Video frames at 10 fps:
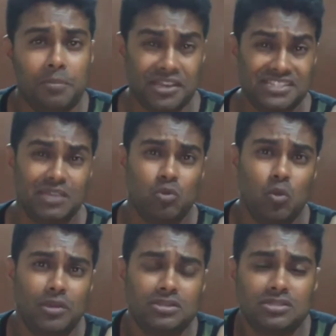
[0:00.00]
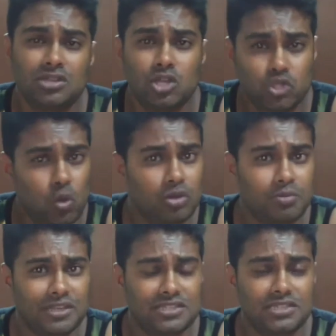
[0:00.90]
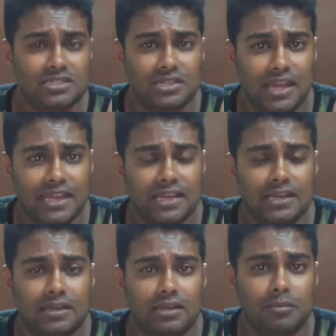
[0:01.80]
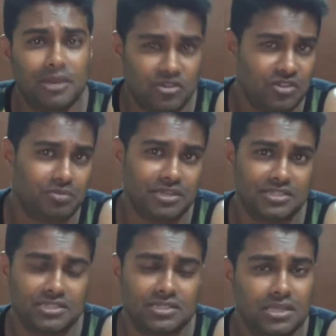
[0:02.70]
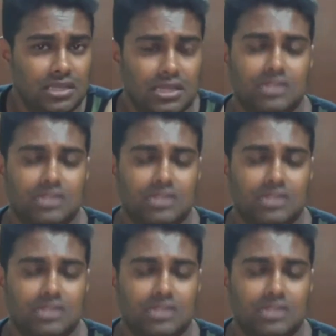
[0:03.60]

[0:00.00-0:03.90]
pressing movements, shoulder presses, like military presses.